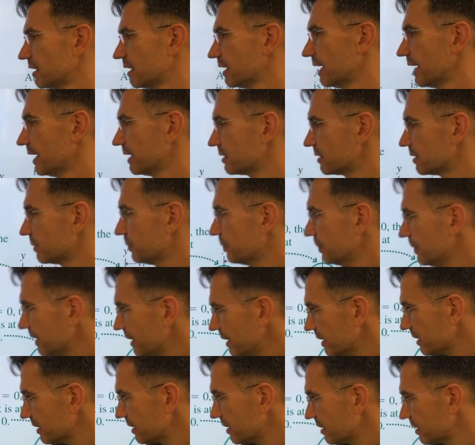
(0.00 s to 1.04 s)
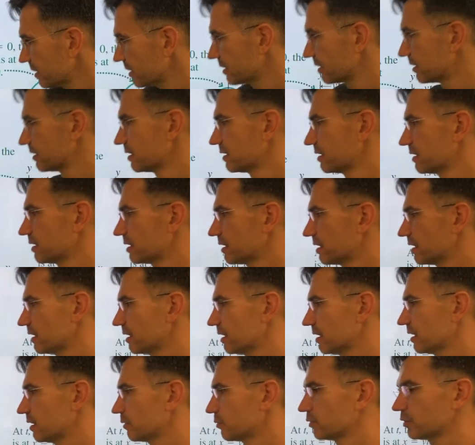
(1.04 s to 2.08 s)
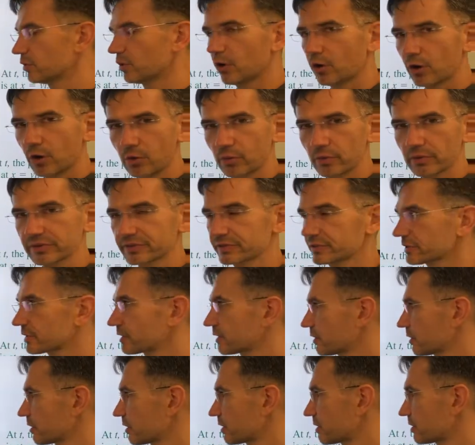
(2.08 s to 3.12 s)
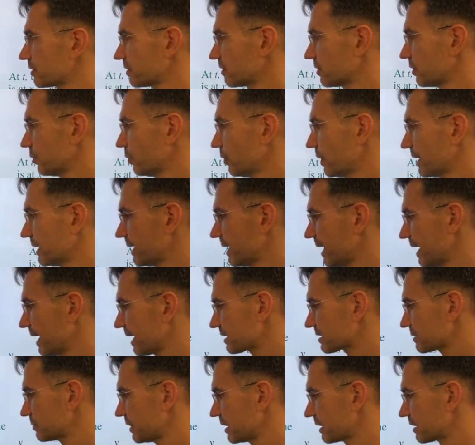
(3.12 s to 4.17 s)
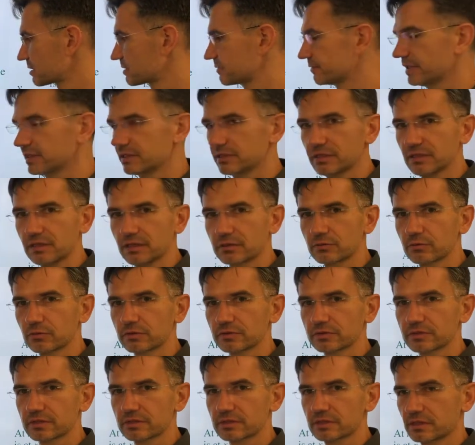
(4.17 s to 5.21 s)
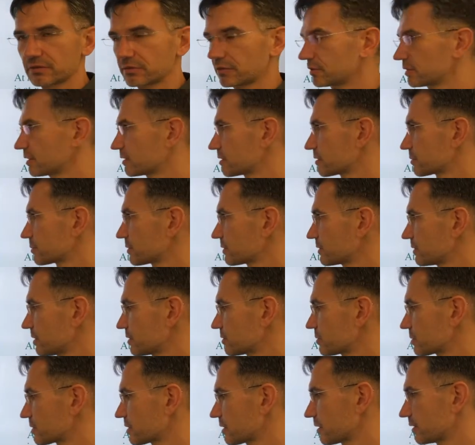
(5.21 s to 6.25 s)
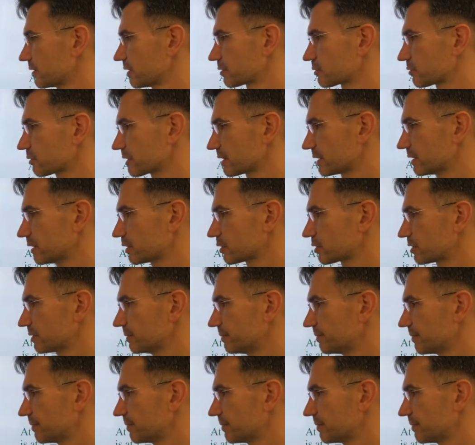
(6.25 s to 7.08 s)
And the peak will always occur when x minus vt equals to 0. This was our initial condition.